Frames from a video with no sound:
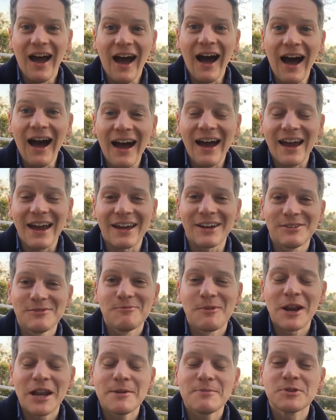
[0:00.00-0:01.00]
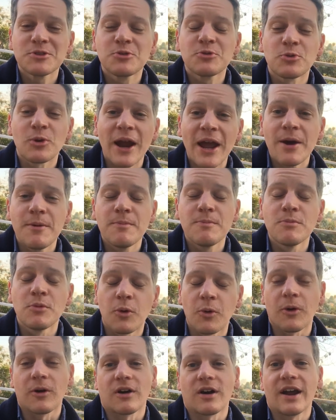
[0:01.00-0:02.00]
Hi, my name is Graham
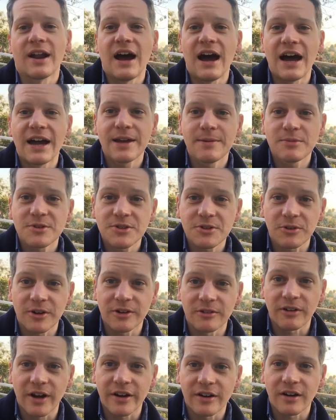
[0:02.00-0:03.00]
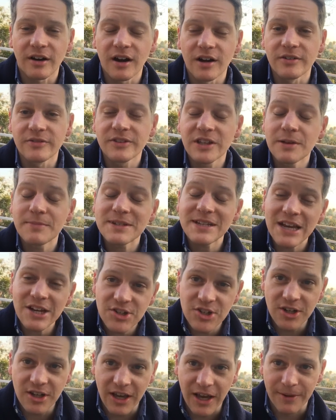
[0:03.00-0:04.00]
Moore, and I am the screenwriter of The
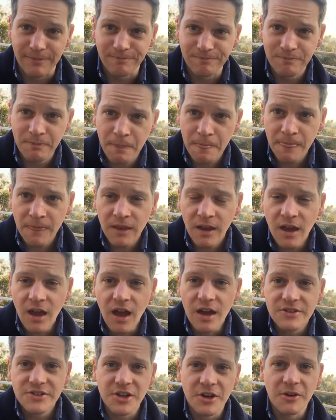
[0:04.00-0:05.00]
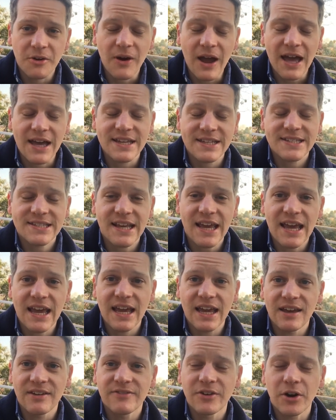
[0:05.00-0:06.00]
Imitation Game. So as
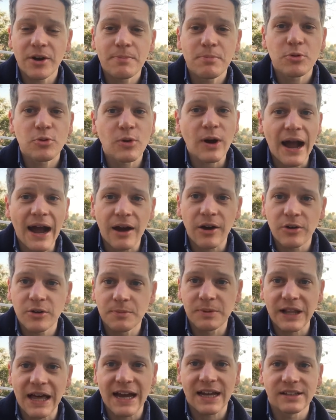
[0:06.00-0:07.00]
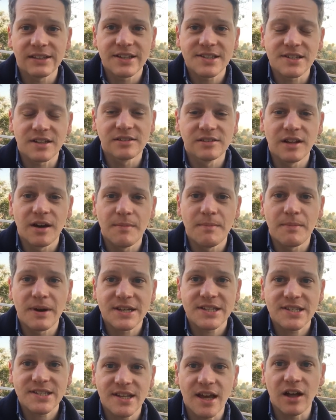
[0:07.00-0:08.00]
a very proud Blacklist alum
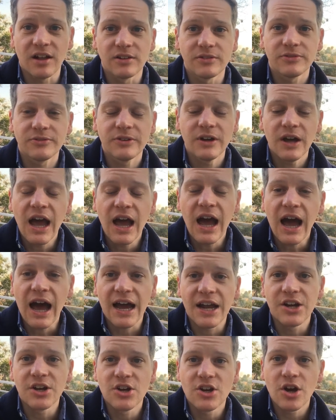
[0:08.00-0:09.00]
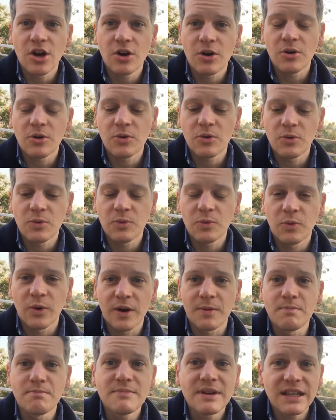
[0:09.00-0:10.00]
myself, I know what
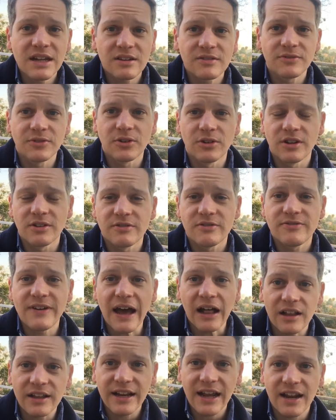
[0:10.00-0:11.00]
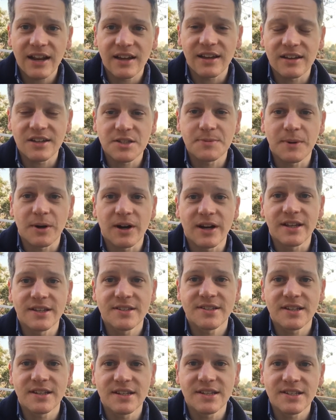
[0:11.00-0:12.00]
a meaningful and validating
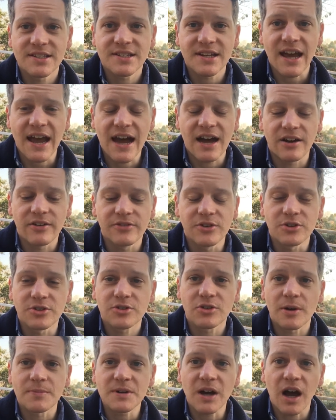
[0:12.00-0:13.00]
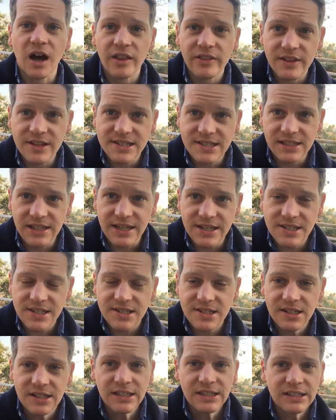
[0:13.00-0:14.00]
experience it is to have your script on this
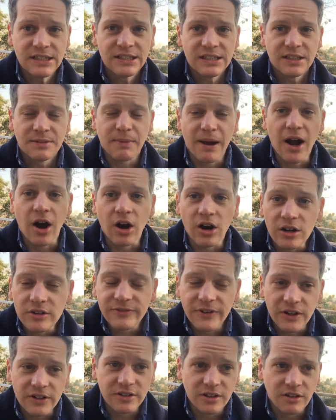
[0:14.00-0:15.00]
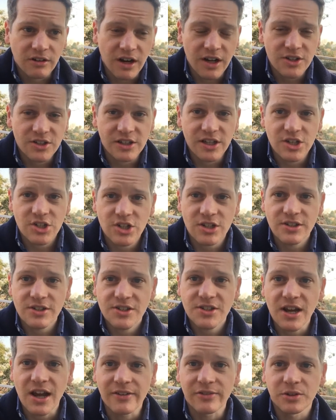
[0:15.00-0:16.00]
list. My heartfelt congratulations
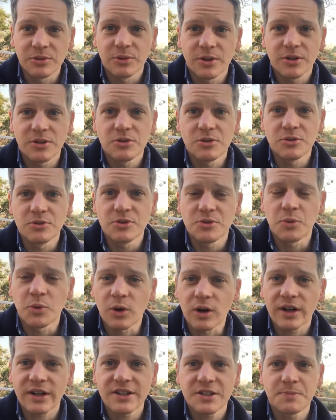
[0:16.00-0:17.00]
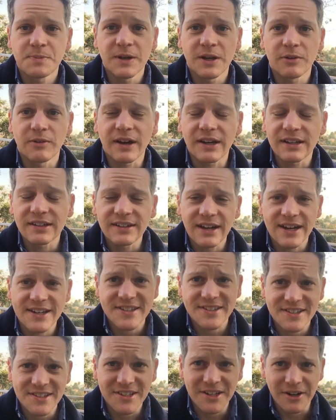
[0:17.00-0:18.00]
to everyone whose work is being
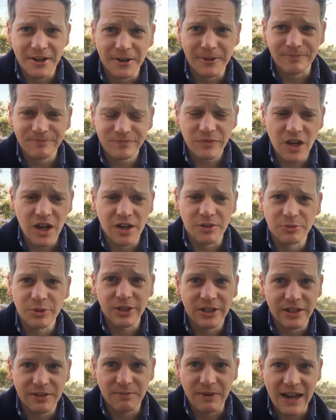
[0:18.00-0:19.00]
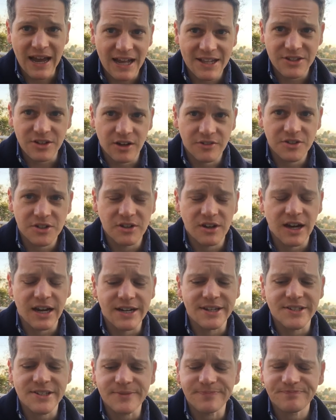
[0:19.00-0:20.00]
recognized this year. Really, my hat's off to you
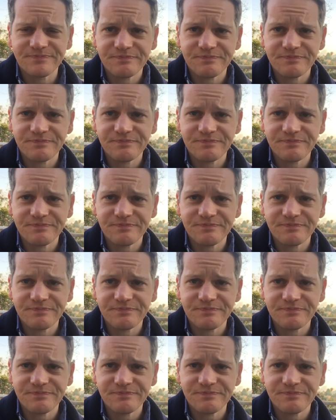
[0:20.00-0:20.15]
guys.